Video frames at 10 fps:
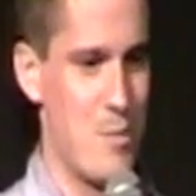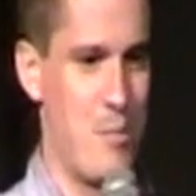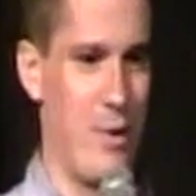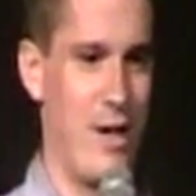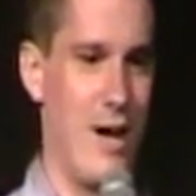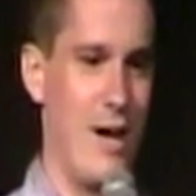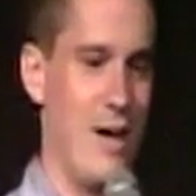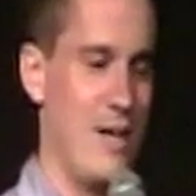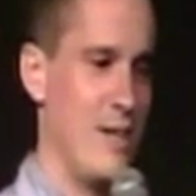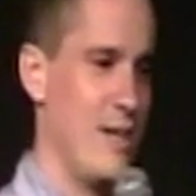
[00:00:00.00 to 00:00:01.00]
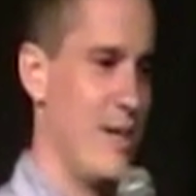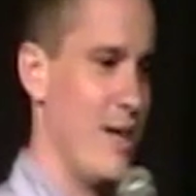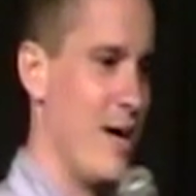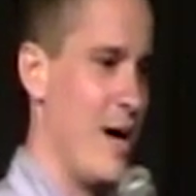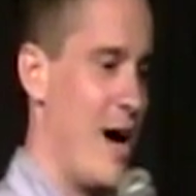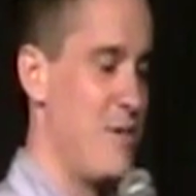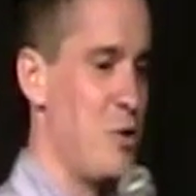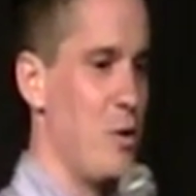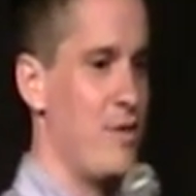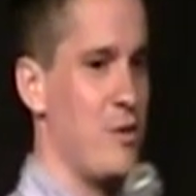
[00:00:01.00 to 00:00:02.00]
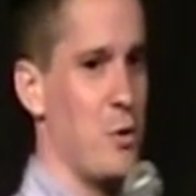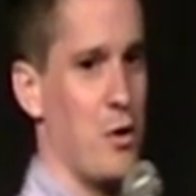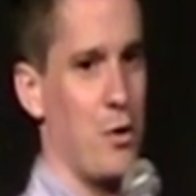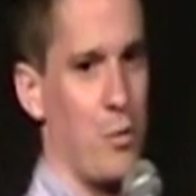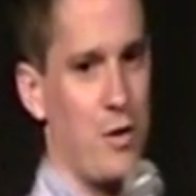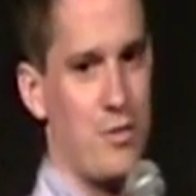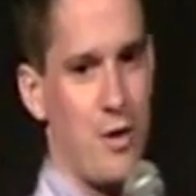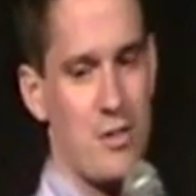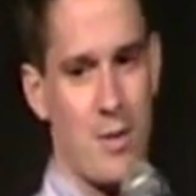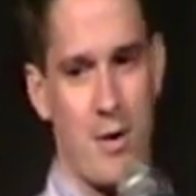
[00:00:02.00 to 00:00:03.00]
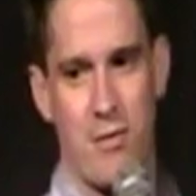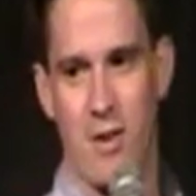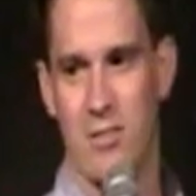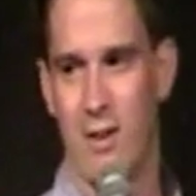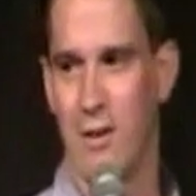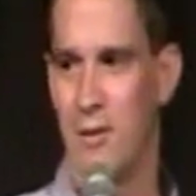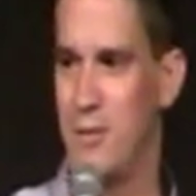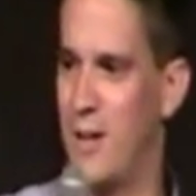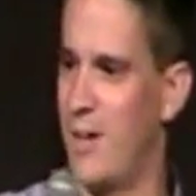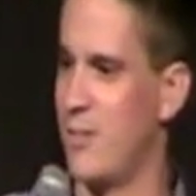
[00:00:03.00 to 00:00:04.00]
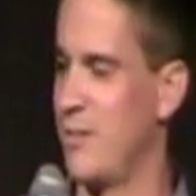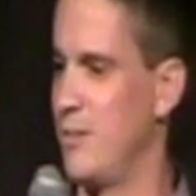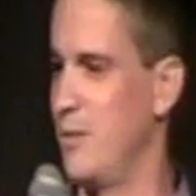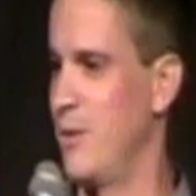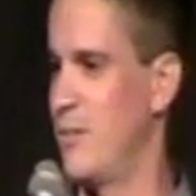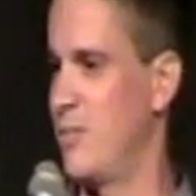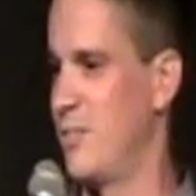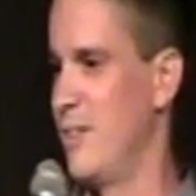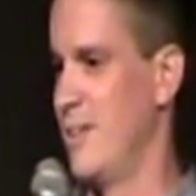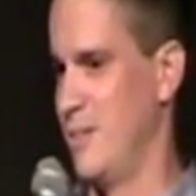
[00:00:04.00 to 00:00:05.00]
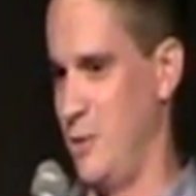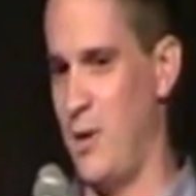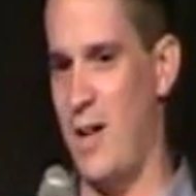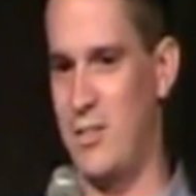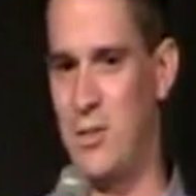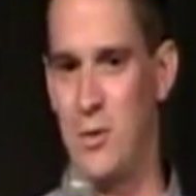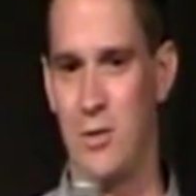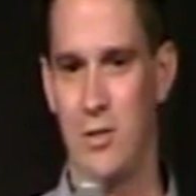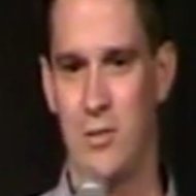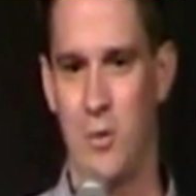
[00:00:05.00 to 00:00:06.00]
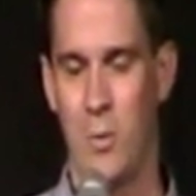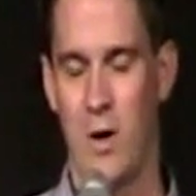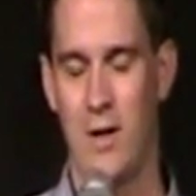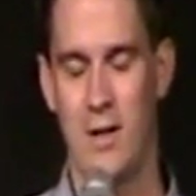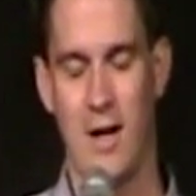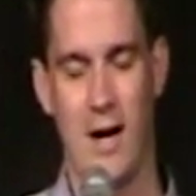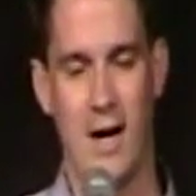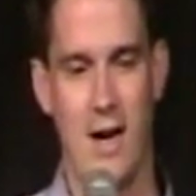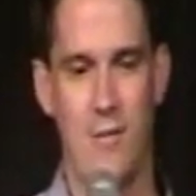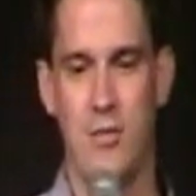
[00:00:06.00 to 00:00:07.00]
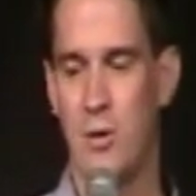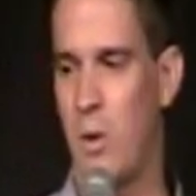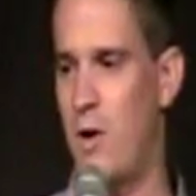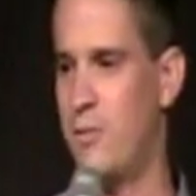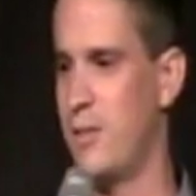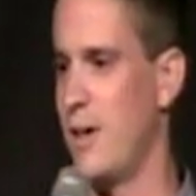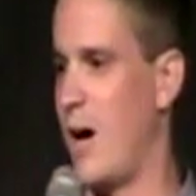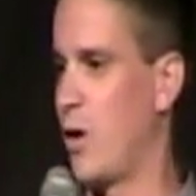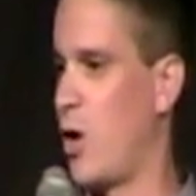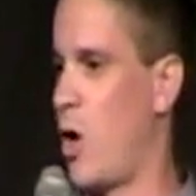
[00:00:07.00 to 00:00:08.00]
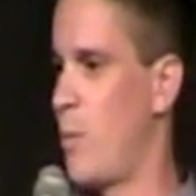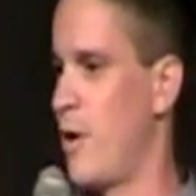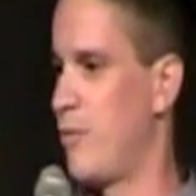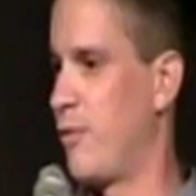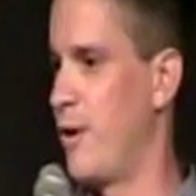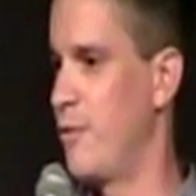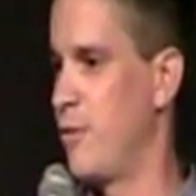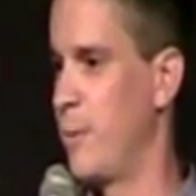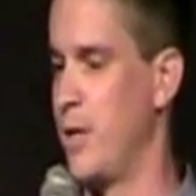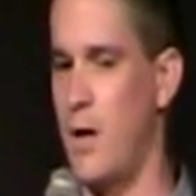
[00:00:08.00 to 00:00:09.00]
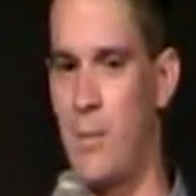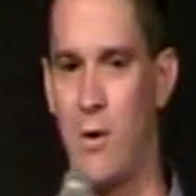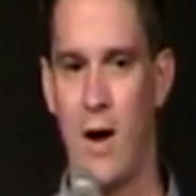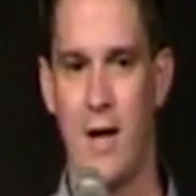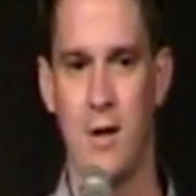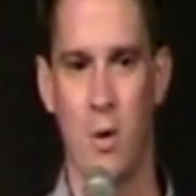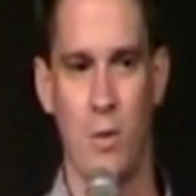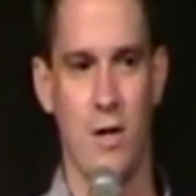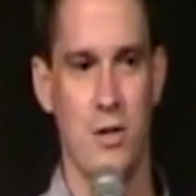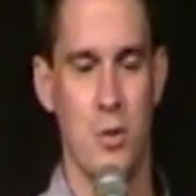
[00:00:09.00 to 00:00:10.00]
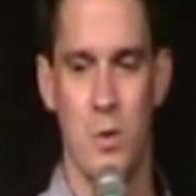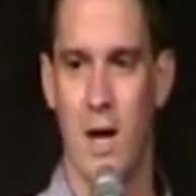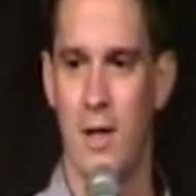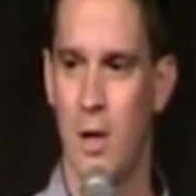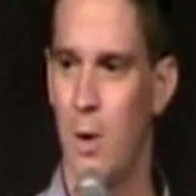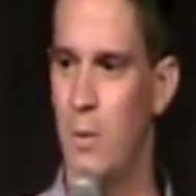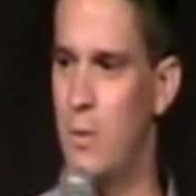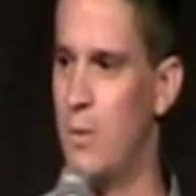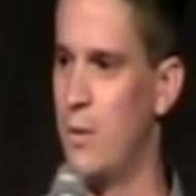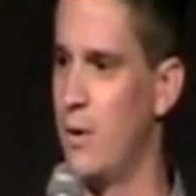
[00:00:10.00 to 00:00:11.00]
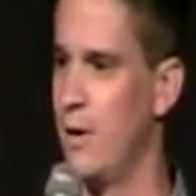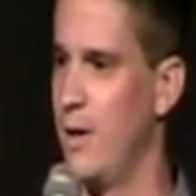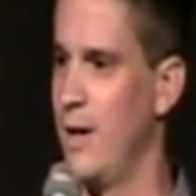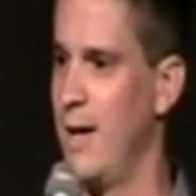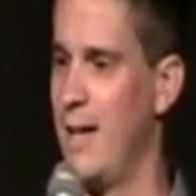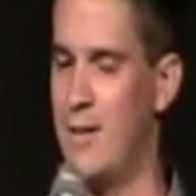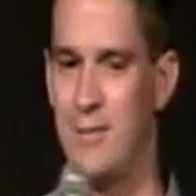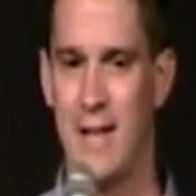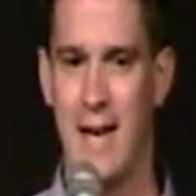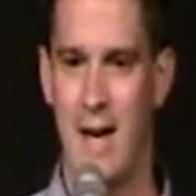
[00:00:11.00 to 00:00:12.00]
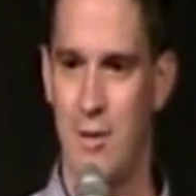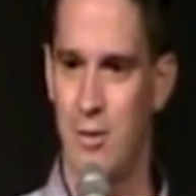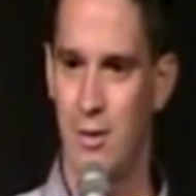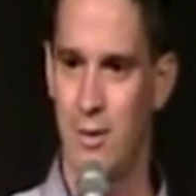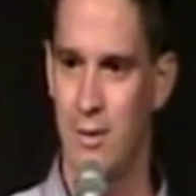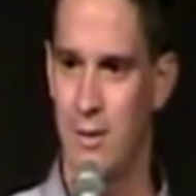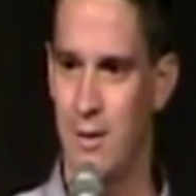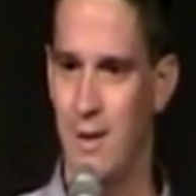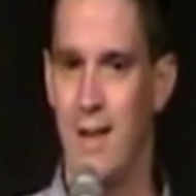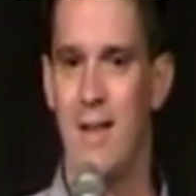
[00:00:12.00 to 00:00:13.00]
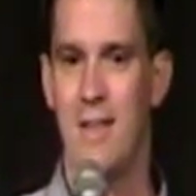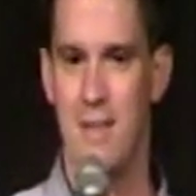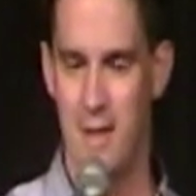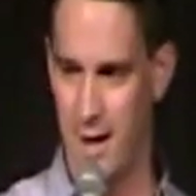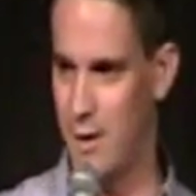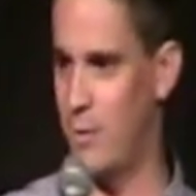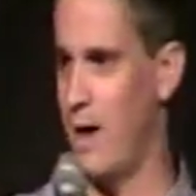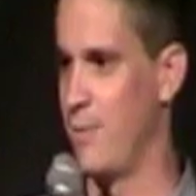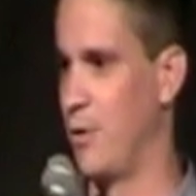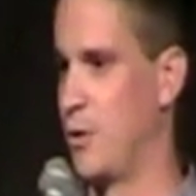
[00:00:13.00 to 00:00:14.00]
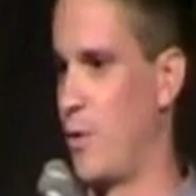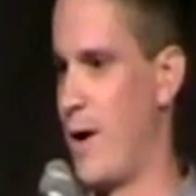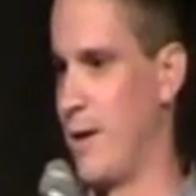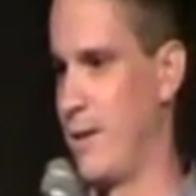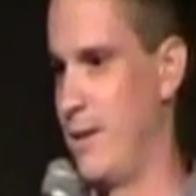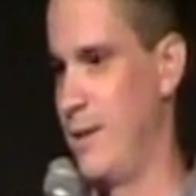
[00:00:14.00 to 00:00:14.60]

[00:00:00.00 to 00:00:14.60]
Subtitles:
But I do like to do a little research on my friends. I don't know if you guys like to do this. You guys can use this if you want. Every so often, I'll call my friend from a number I know they do not know. And if they answer, then I know they have good credit.